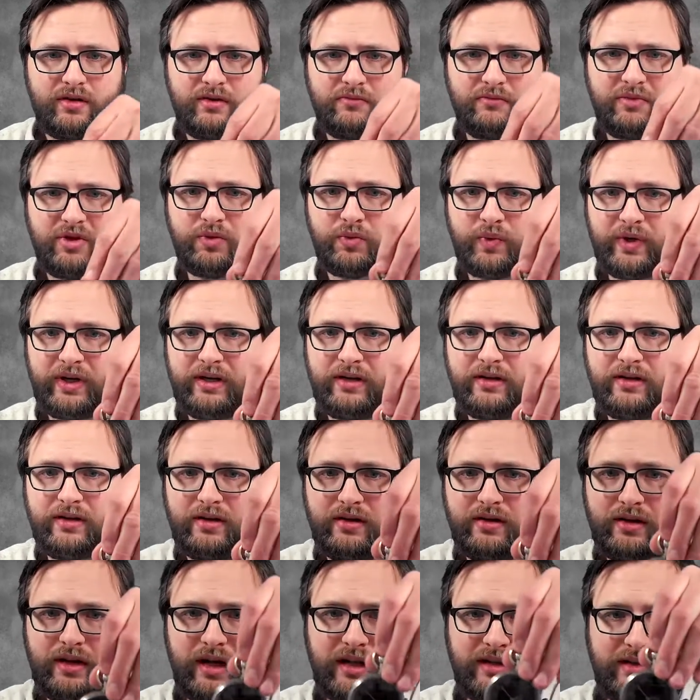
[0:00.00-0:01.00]
Between
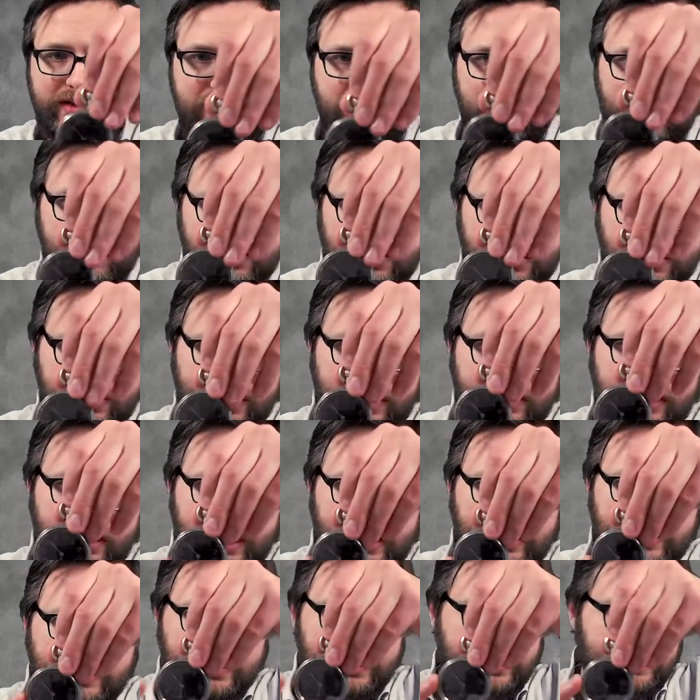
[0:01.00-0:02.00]
1900 and
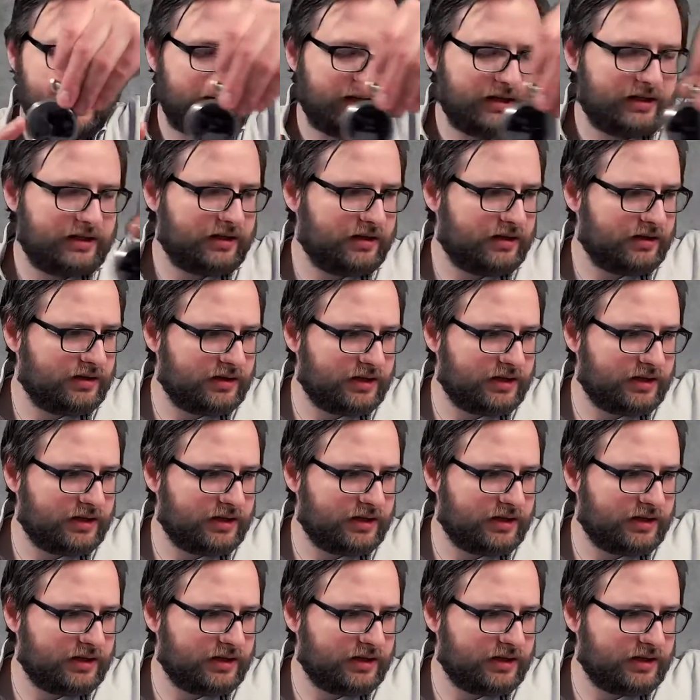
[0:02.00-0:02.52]
1910,